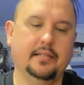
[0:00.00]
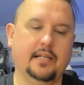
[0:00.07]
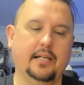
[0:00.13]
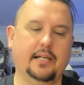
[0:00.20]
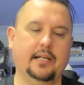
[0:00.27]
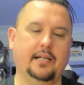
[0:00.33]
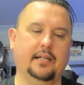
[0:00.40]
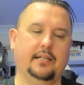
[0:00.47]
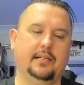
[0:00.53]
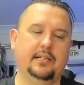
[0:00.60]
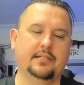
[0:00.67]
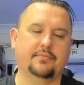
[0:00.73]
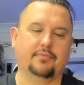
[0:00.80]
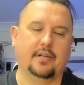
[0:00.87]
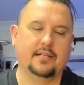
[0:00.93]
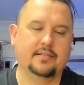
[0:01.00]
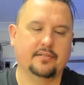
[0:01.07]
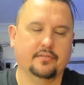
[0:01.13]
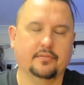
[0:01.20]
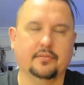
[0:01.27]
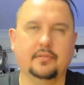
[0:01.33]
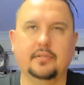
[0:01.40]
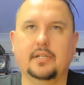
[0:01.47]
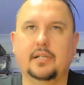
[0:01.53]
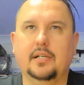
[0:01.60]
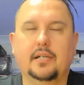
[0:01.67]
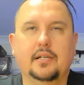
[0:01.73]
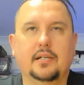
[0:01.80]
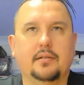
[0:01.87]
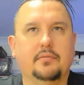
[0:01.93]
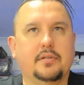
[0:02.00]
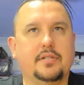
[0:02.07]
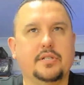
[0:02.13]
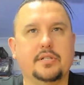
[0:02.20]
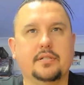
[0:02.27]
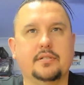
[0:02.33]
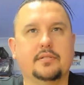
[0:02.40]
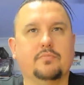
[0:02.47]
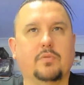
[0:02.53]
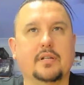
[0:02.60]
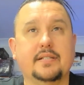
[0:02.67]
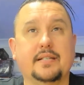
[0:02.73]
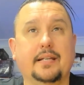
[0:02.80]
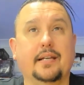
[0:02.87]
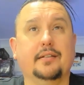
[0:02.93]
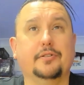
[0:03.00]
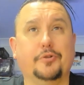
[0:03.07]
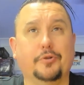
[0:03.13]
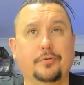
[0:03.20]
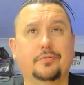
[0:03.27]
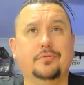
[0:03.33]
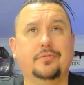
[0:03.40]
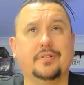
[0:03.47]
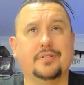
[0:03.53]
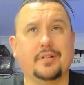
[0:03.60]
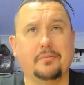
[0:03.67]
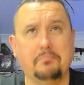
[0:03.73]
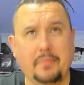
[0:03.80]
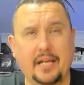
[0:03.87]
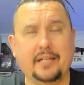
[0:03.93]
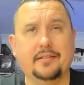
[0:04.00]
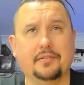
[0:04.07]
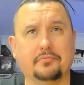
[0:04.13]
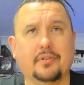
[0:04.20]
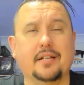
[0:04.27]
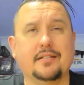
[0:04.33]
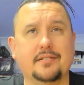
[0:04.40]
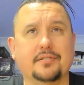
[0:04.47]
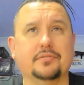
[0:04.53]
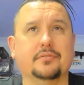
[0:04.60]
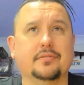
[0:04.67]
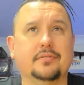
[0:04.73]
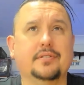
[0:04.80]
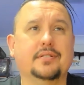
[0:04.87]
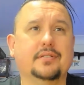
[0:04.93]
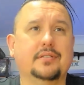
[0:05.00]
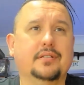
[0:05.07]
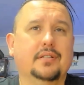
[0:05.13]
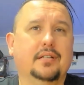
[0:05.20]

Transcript: and his red sword, which is once again cool because I make the red swords.